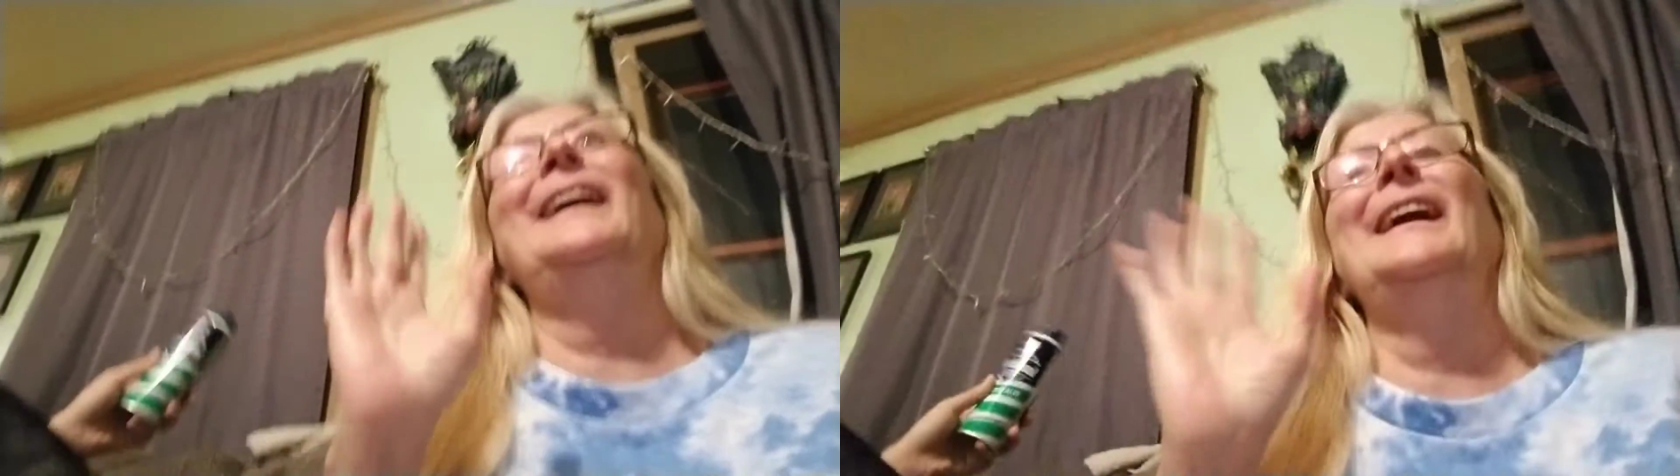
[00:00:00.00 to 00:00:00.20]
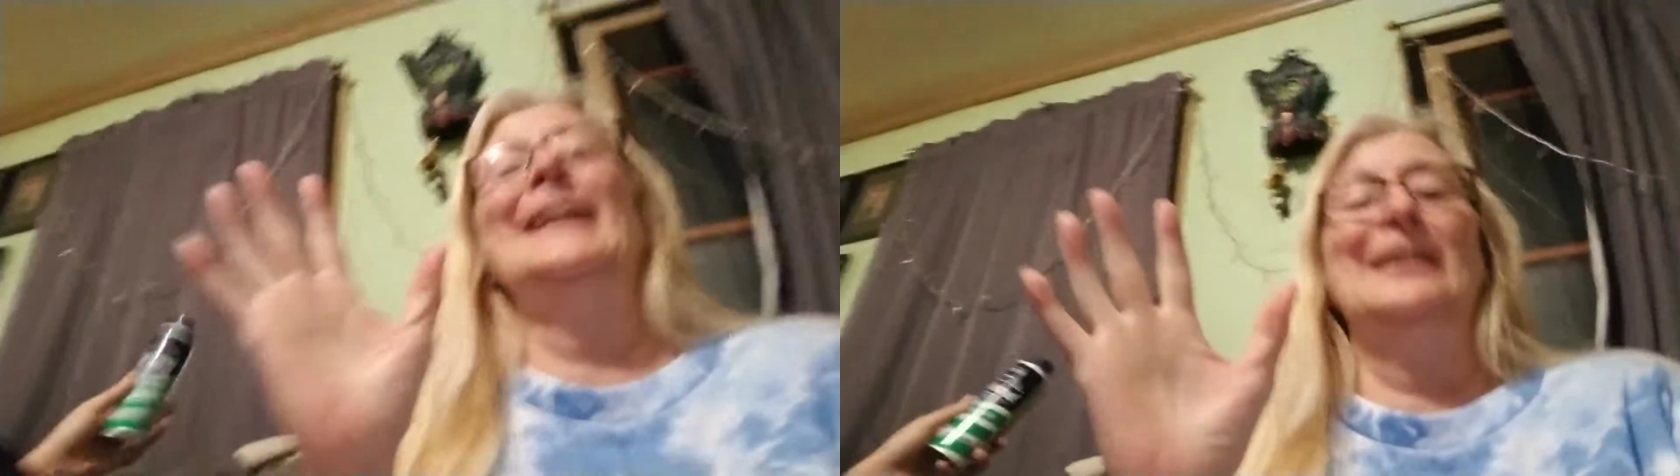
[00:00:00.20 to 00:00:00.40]

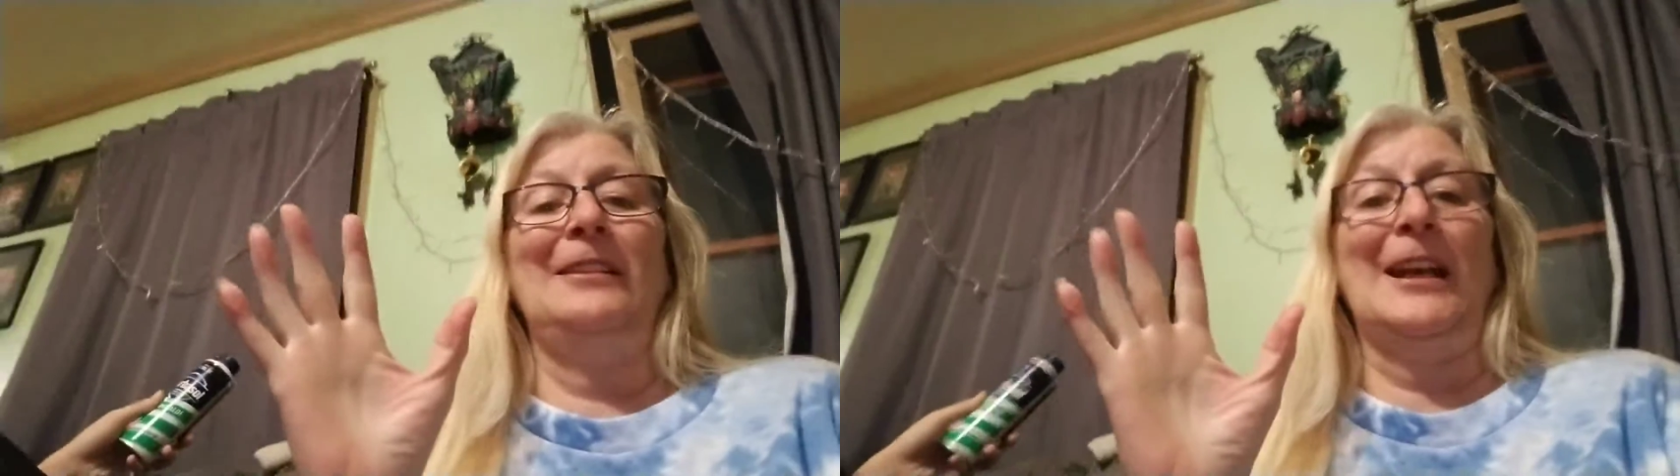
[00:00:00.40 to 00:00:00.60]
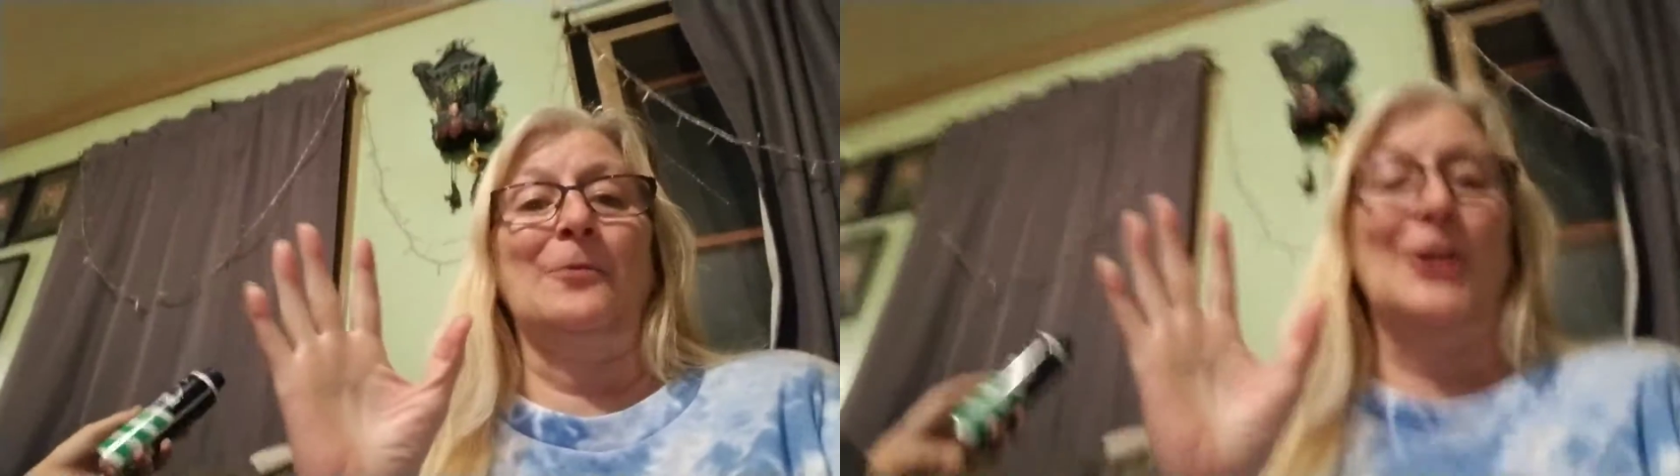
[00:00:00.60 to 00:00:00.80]
don't even
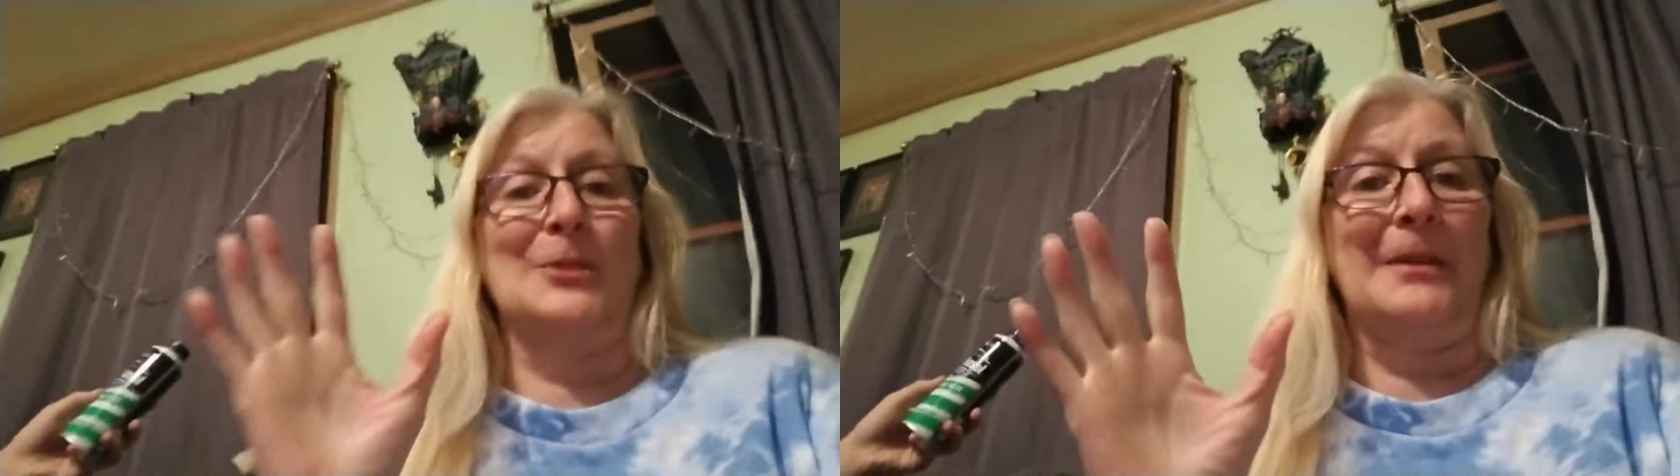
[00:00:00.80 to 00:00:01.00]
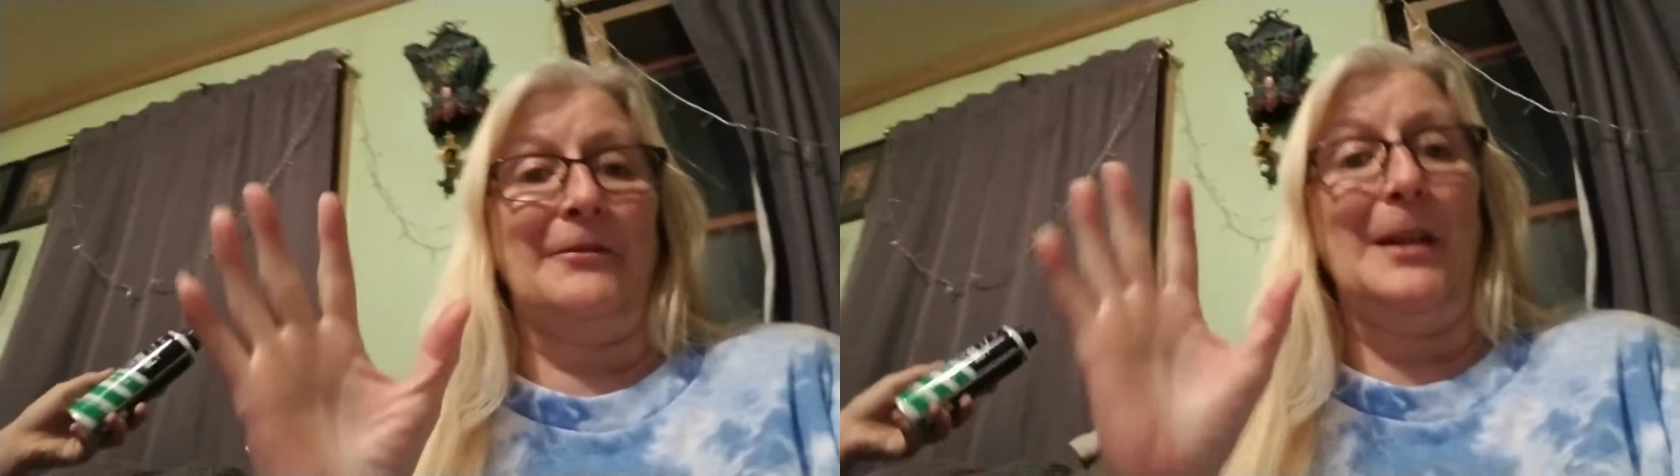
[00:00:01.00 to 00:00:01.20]
like washing
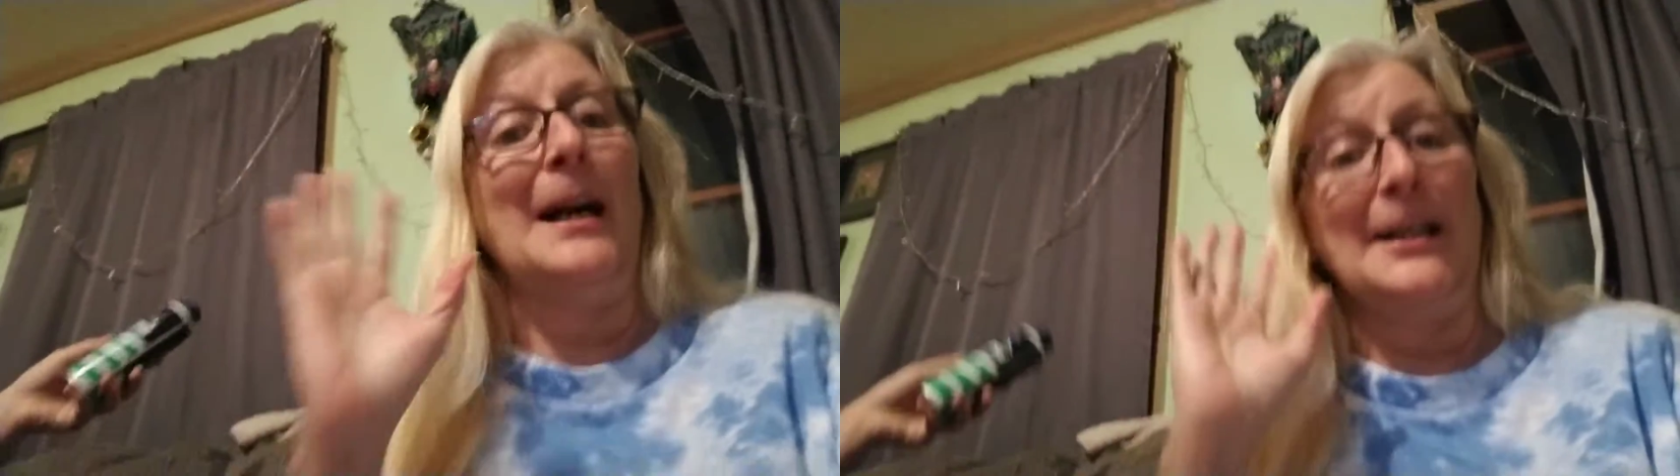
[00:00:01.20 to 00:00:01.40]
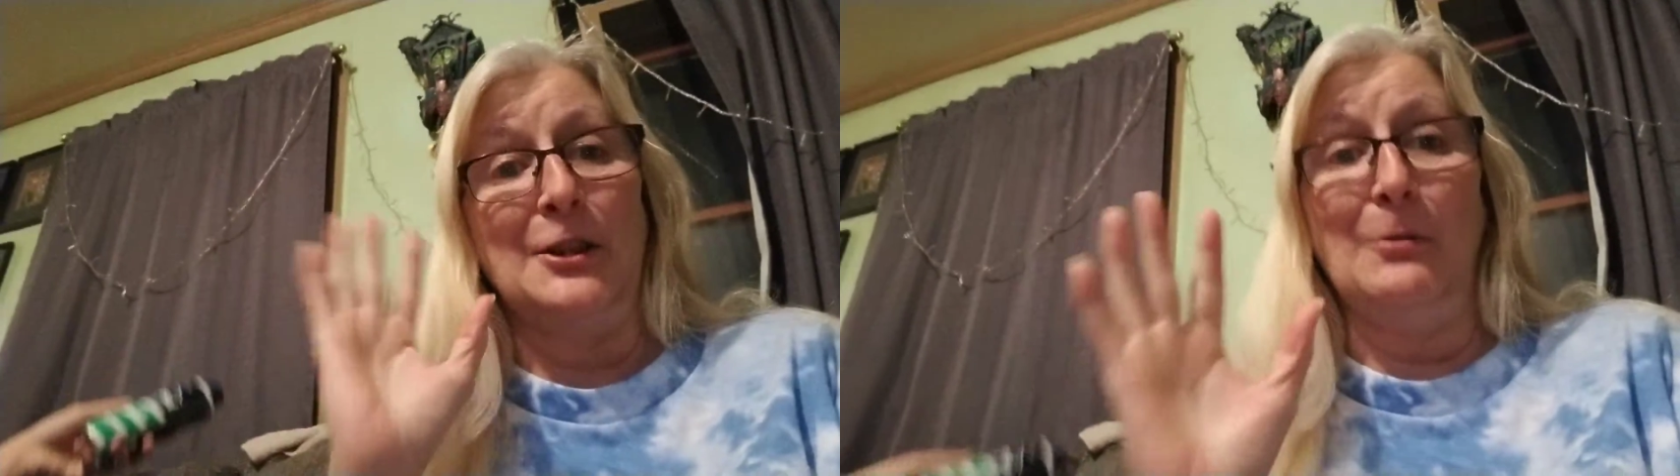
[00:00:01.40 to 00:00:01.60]
my feet. I
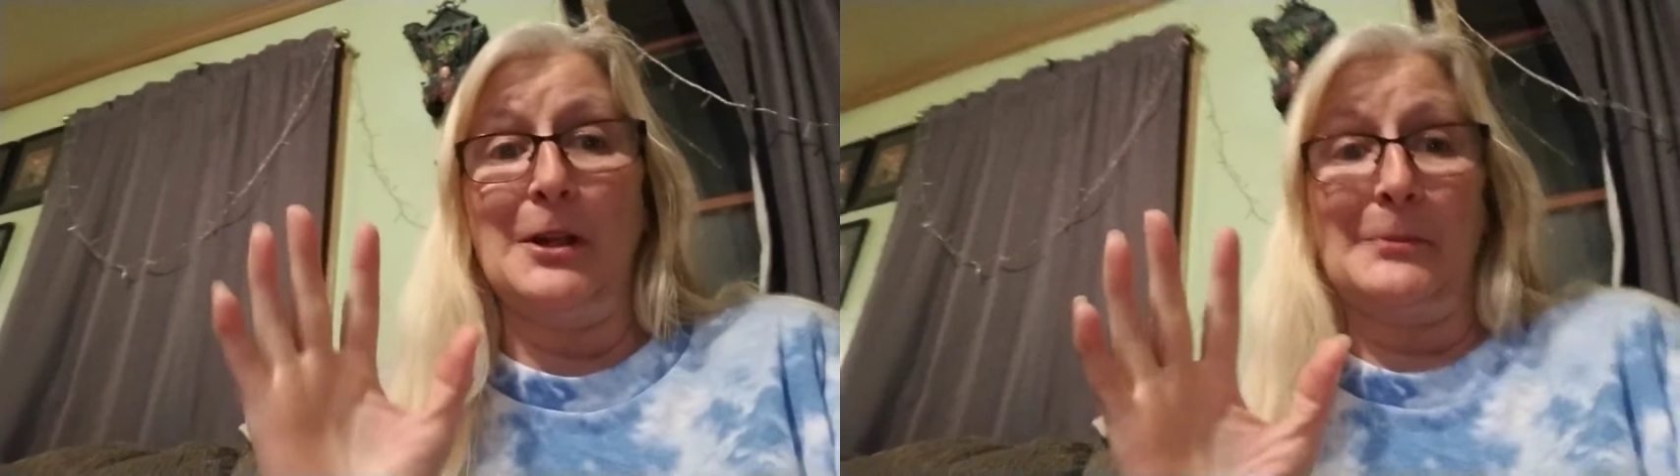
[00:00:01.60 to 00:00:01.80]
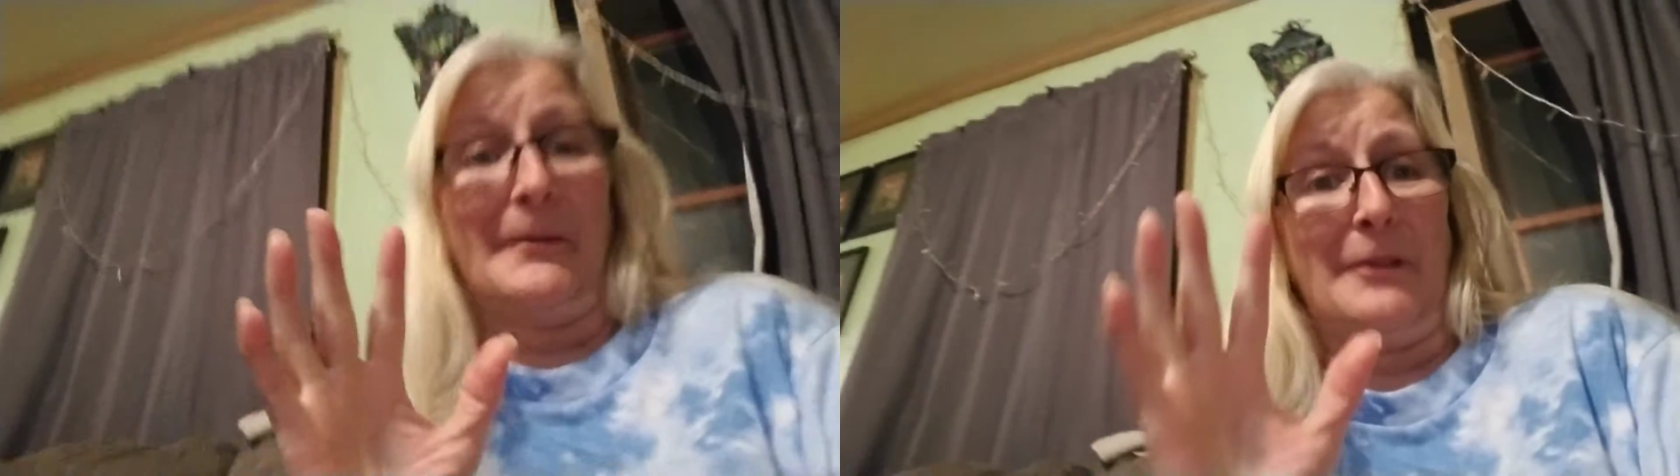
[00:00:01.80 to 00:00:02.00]
do
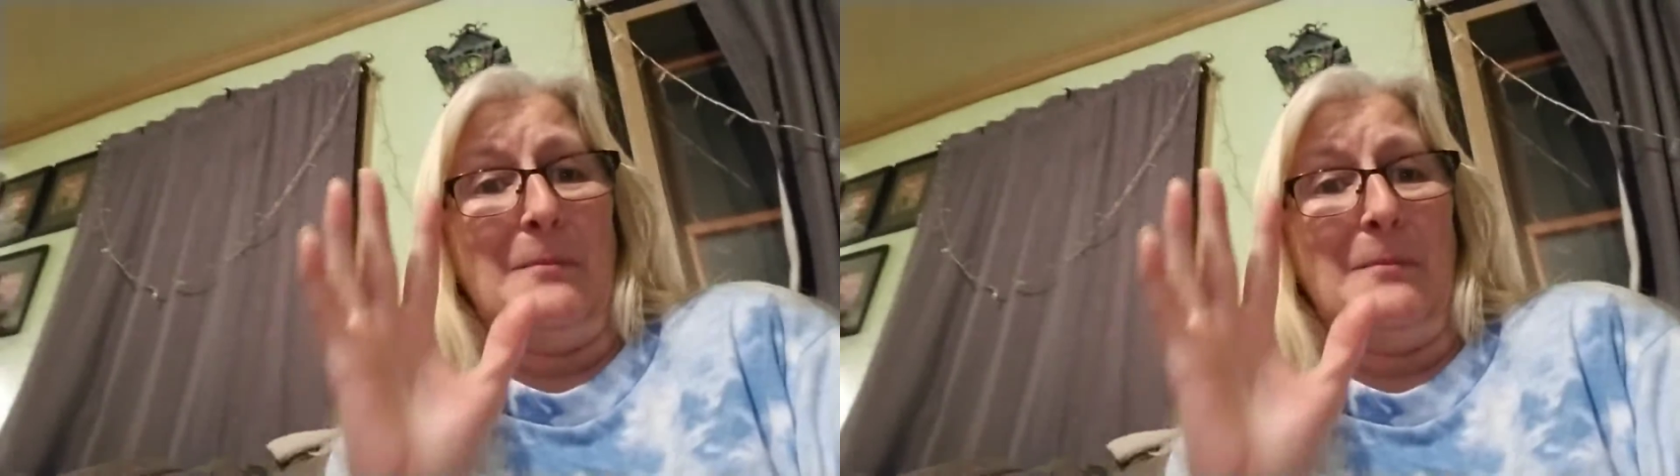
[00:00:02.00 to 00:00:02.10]
wash my feet,